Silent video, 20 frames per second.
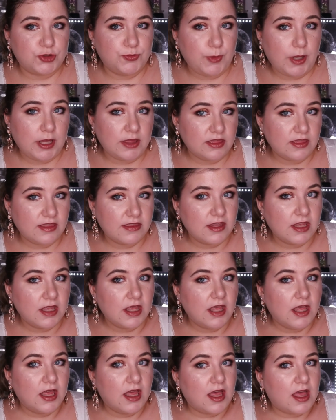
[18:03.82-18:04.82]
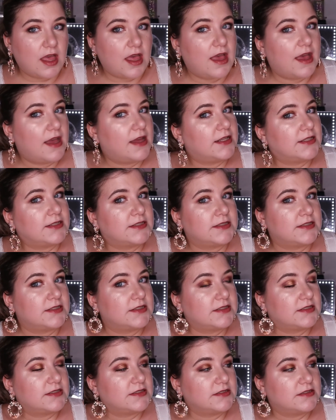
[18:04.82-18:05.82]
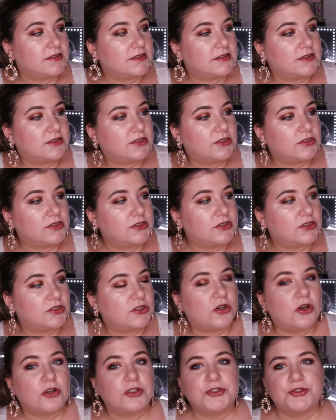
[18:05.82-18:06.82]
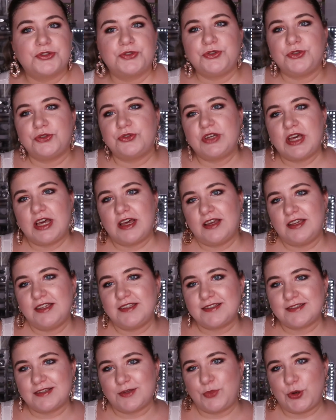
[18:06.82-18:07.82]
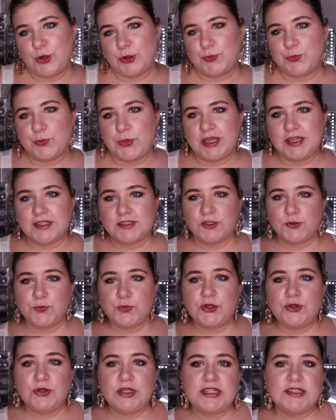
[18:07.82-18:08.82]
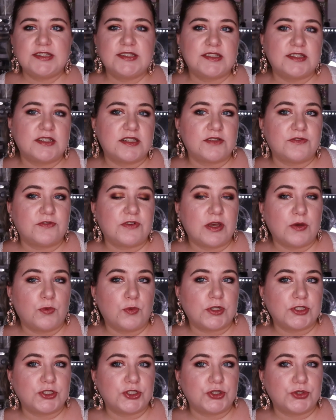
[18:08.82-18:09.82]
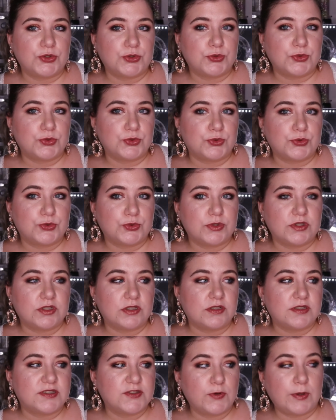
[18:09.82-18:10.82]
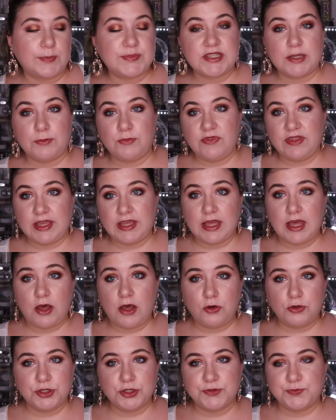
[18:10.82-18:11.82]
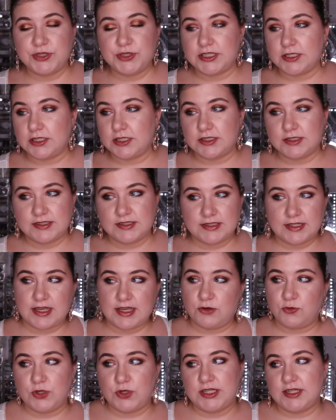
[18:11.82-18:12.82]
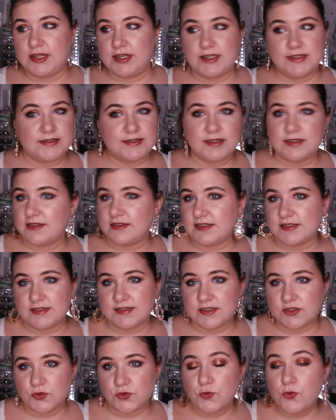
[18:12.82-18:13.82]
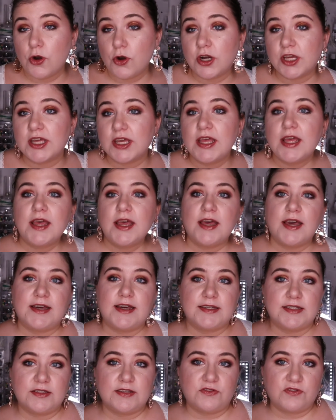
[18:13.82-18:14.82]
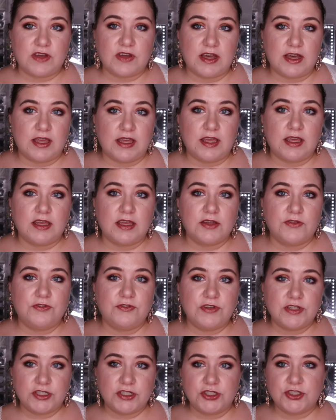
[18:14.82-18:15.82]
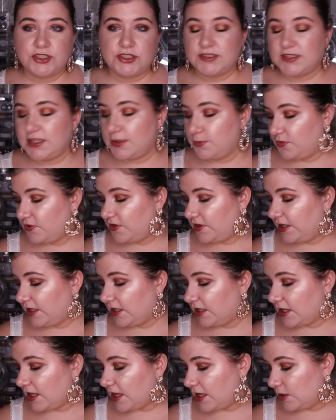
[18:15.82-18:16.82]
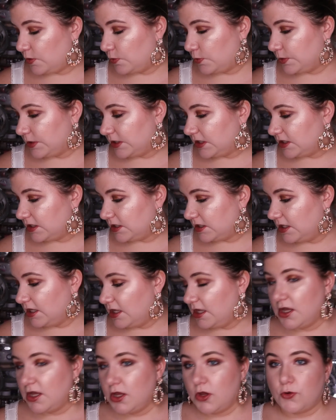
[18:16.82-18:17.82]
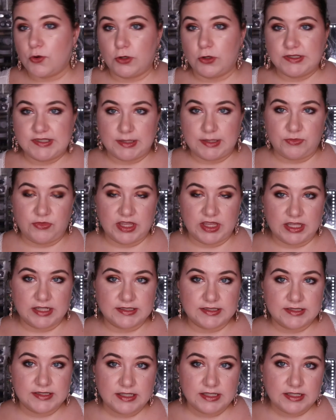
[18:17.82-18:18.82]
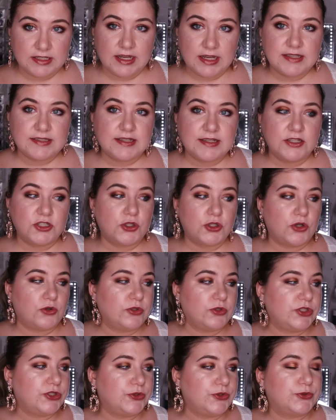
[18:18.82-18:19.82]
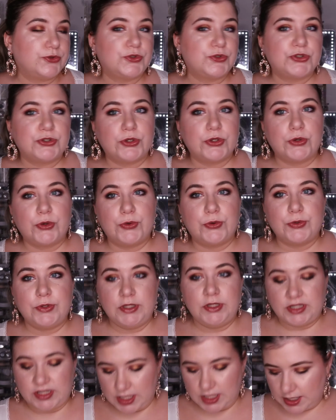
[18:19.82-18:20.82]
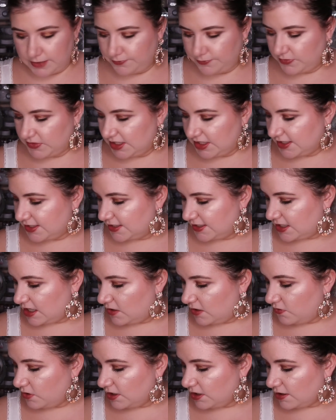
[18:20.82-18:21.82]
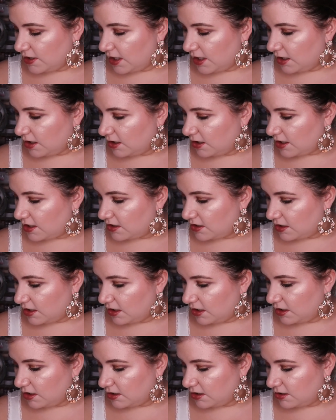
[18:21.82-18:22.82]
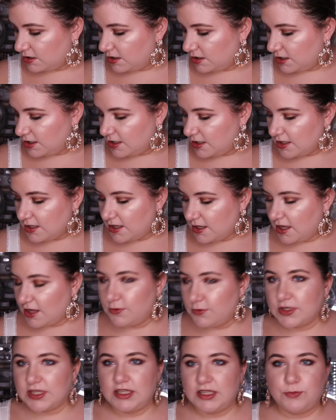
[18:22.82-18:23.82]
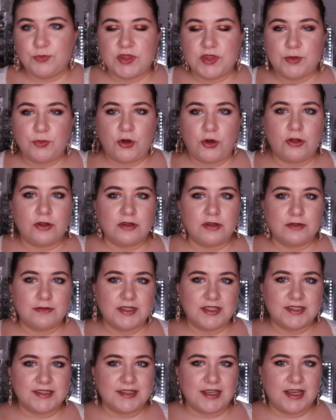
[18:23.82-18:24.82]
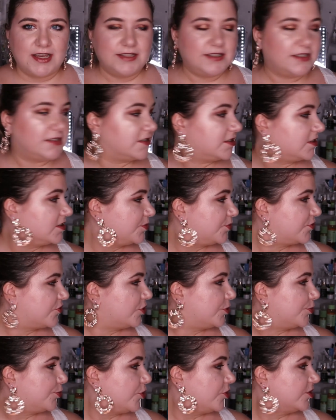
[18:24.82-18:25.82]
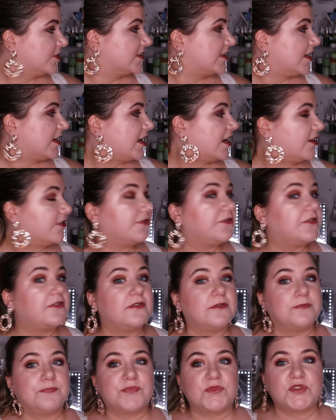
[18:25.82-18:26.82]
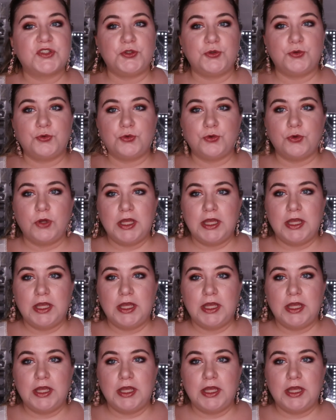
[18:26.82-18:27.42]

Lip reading: month and talk to you guys about my experience, and if I want to swap something out because I realize that this doesn't work, and if I finish something I will roll something else in, as I told you. So yeah, this is everything, I think. I will keep them all aside in a different box. I have 2